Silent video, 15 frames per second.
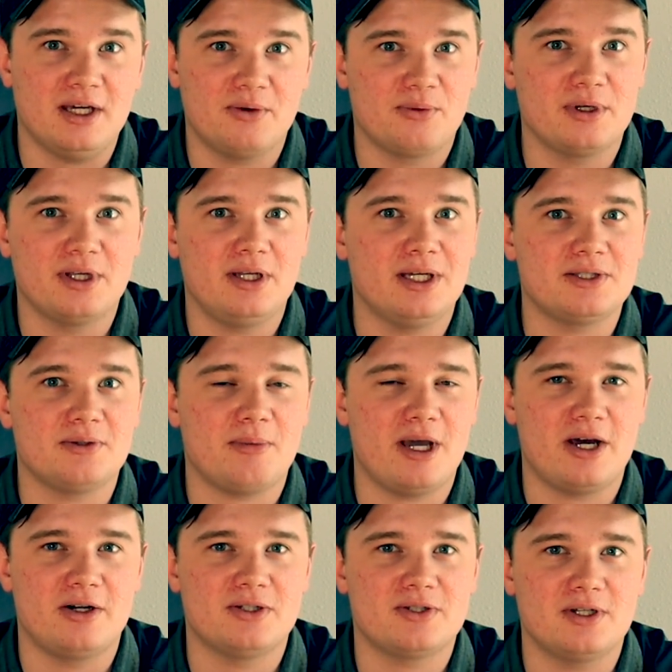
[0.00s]
It really doesn't
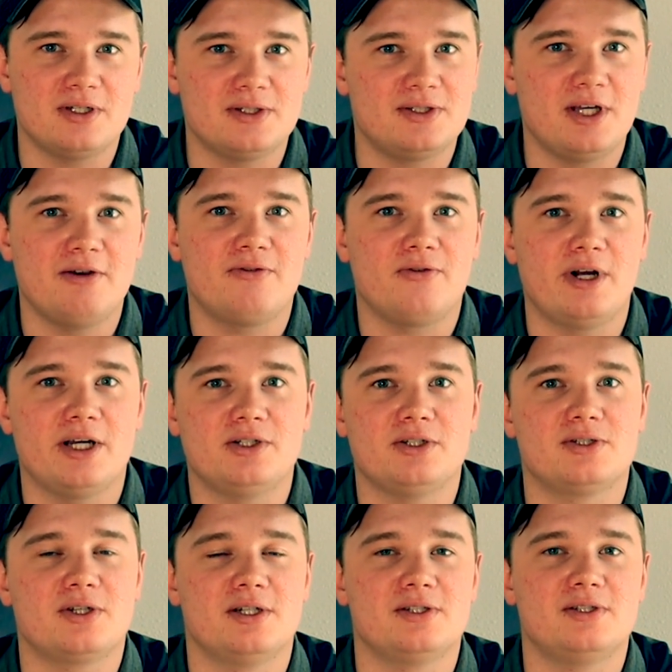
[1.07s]
matter. It's going to stay fresh.
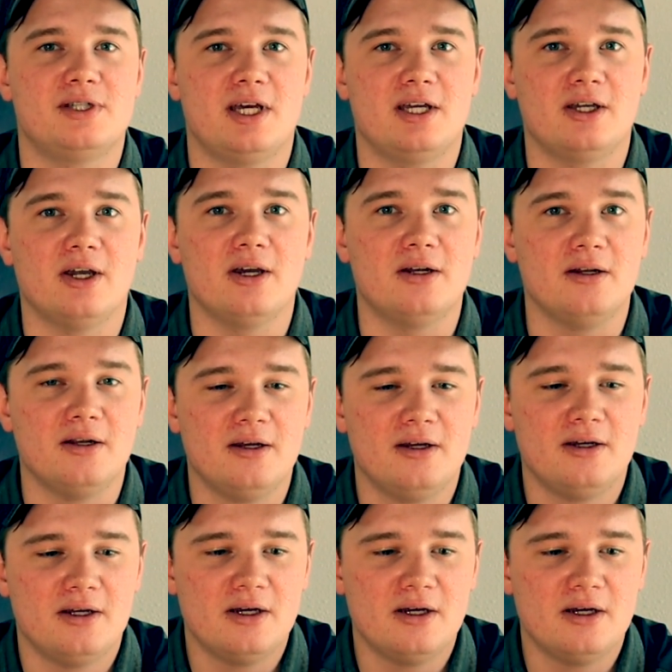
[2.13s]
It's going to stay good.